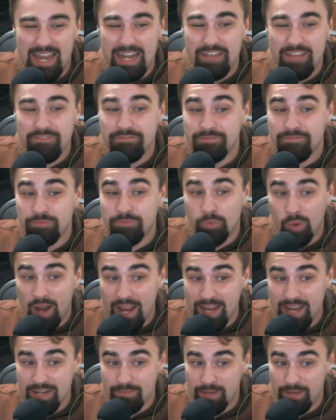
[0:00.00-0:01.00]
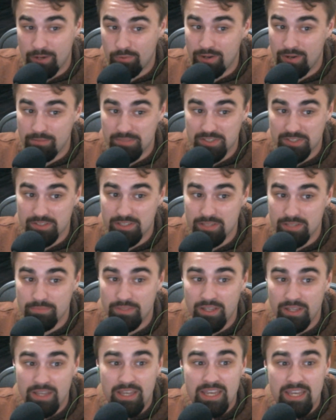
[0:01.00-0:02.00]
and it fried my REM
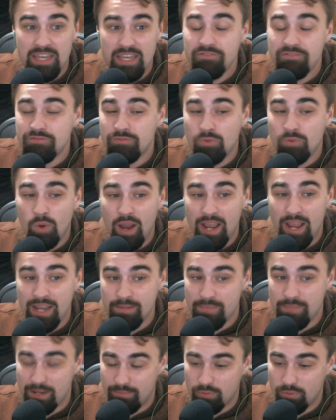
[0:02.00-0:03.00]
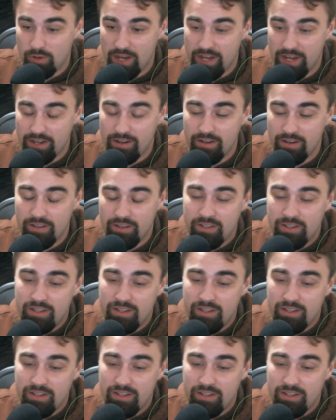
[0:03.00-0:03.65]
sleep. It fried my brain.